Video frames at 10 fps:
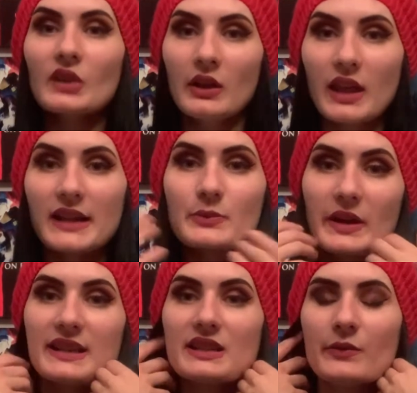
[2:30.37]
that's what
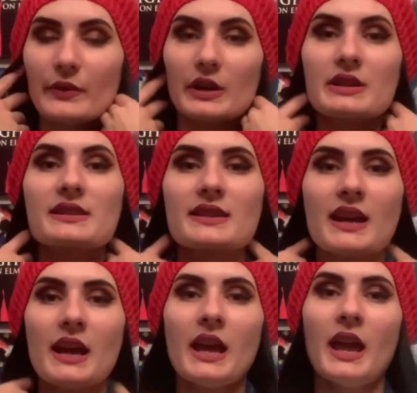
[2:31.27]
I did first.
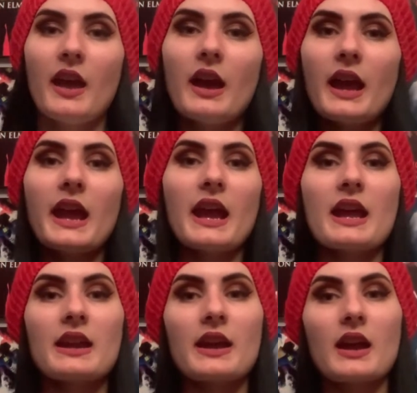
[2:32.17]

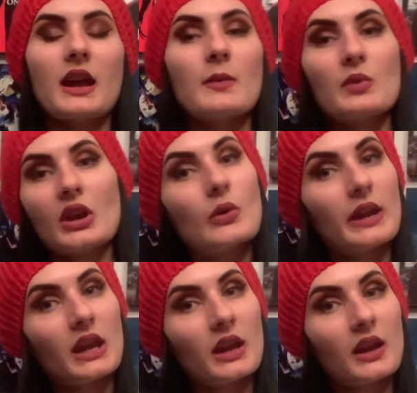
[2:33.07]
And I'm
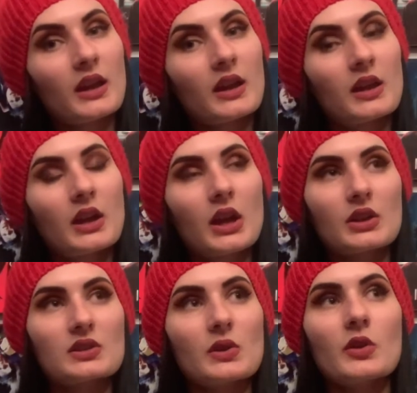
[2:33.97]
going
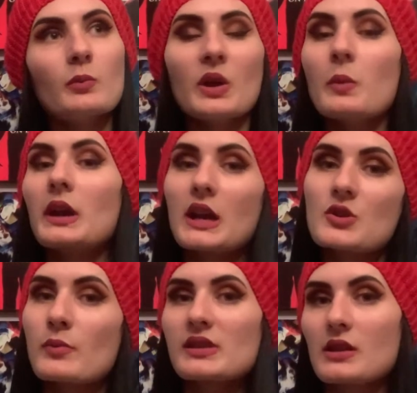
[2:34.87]
to be
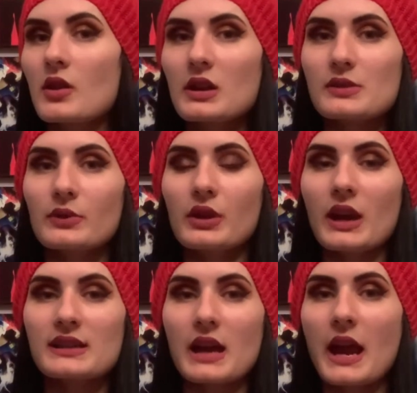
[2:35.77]
100% honest with you
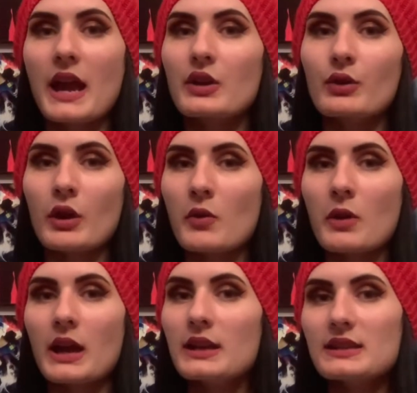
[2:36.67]
guys. I had no
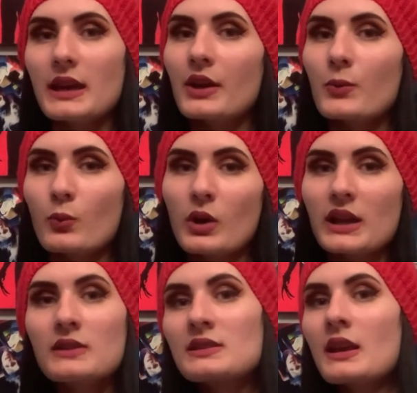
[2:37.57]
idea
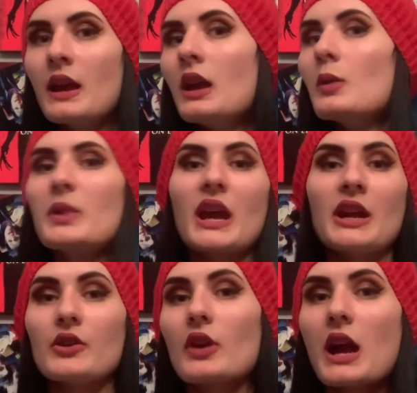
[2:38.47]
what
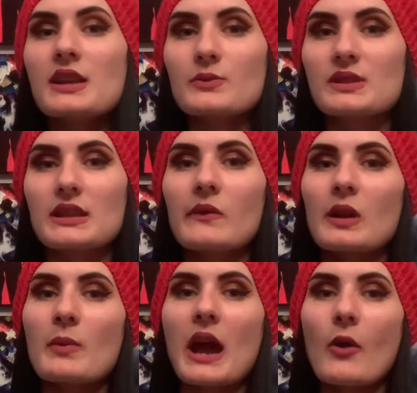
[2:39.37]
Behind Her Eyes was even
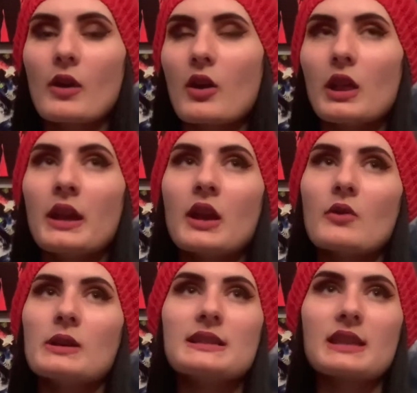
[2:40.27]
about. All I know
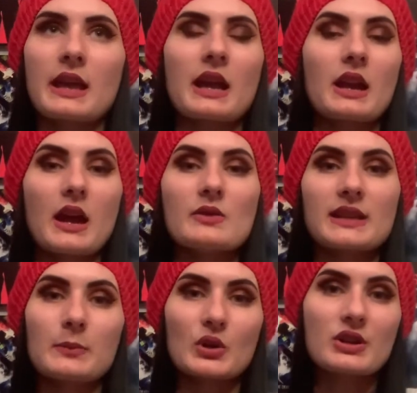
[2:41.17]
is that I was
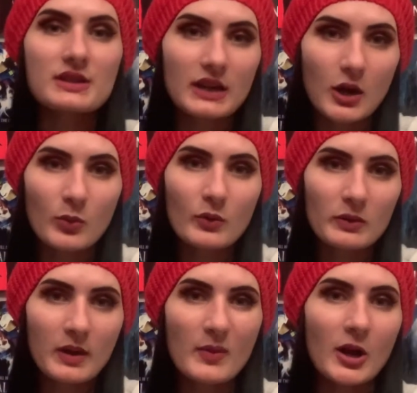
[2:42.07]
at Barnes & Noble with
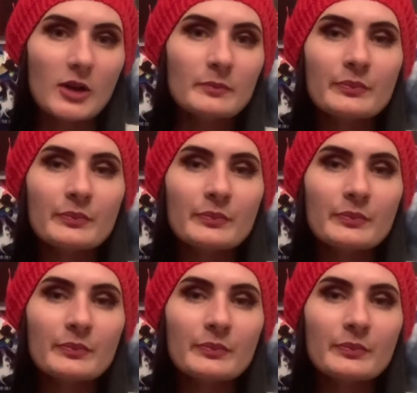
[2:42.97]
my mom,